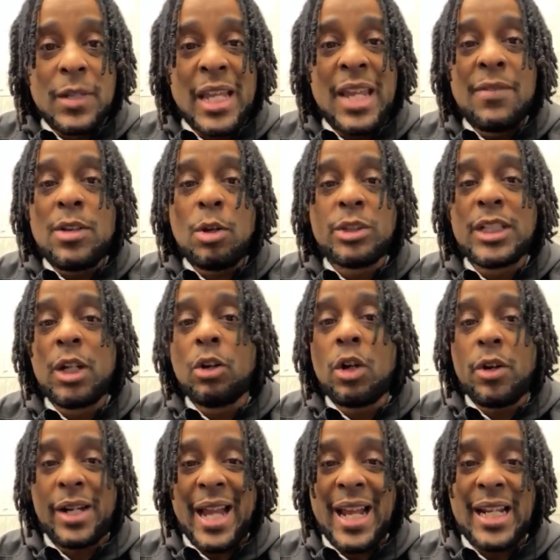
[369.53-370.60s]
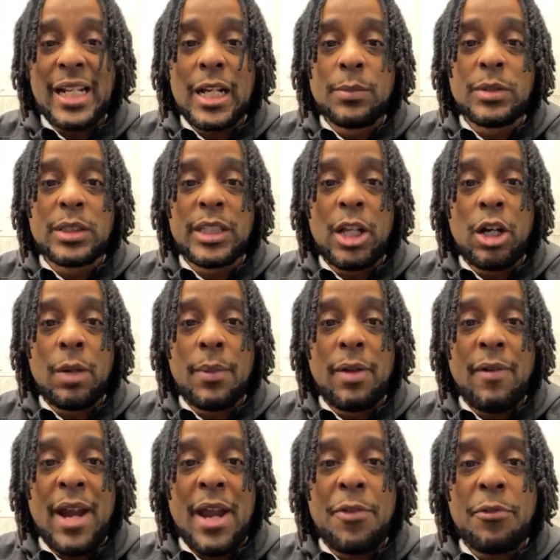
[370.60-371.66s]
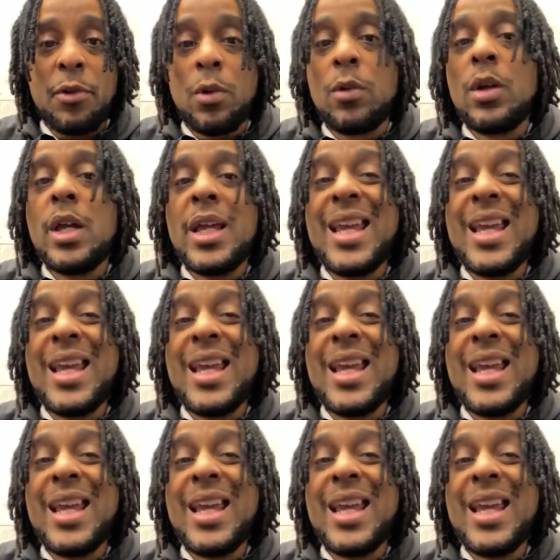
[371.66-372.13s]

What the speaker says: Even though she don't go to nightclubs, she still can be ran through.